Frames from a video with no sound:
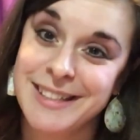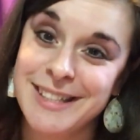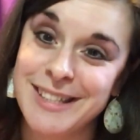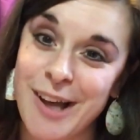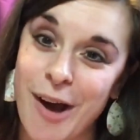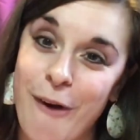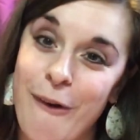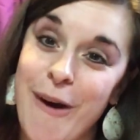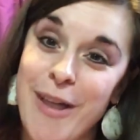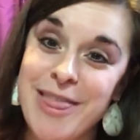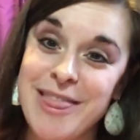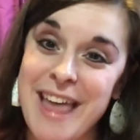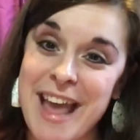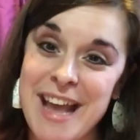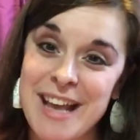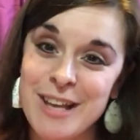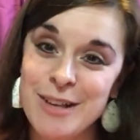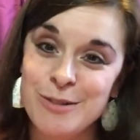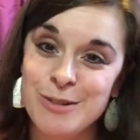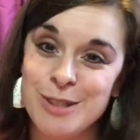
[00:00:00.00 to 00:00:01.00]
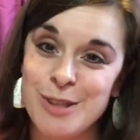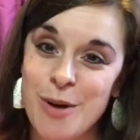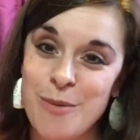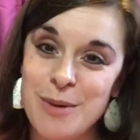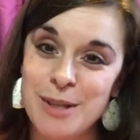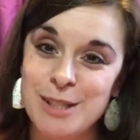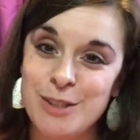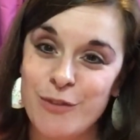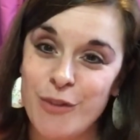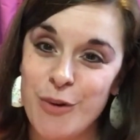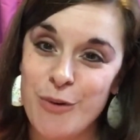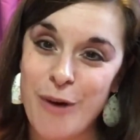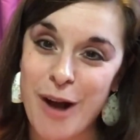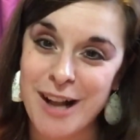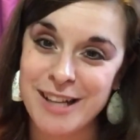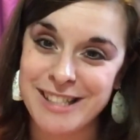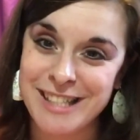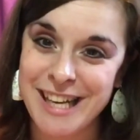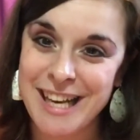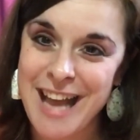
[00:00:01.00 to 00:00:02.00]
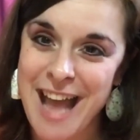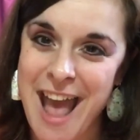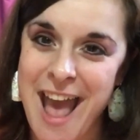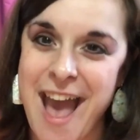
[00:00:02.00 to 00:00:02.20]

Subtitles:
So thank you so much for watching.